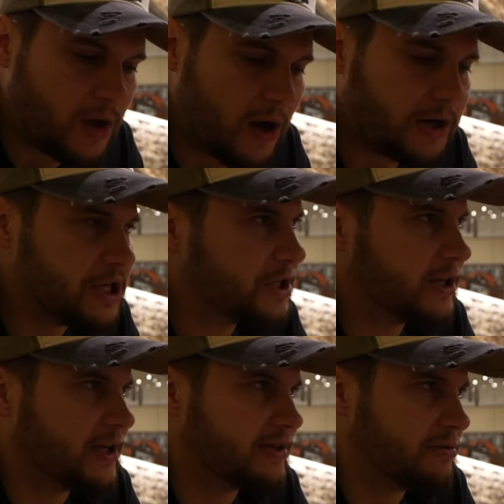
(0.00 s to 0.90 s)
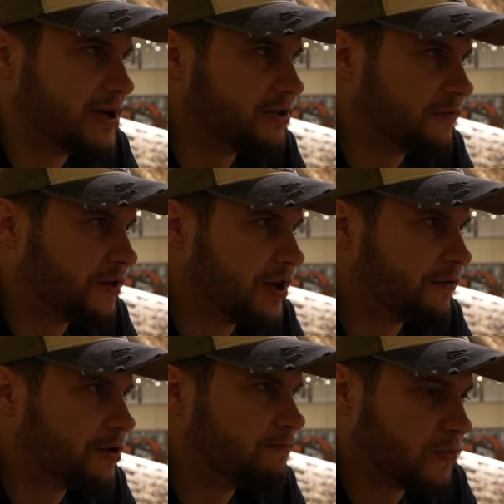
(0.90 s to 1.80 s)
onion and tomato
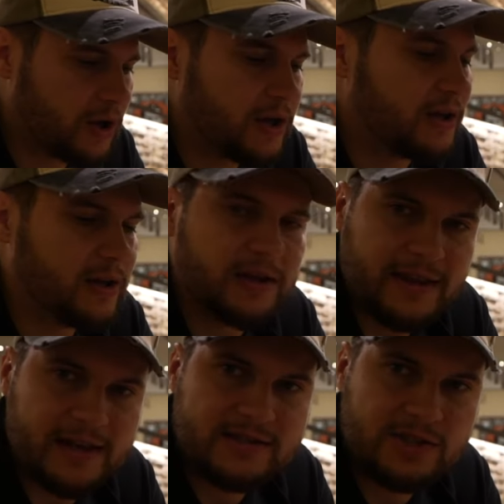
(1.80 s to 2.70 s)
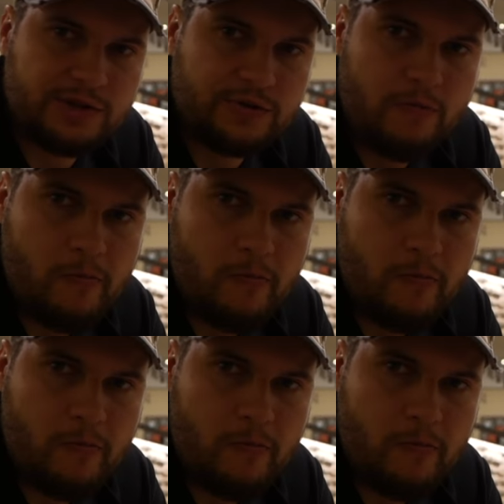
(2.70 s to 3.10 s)
flavor in that stew.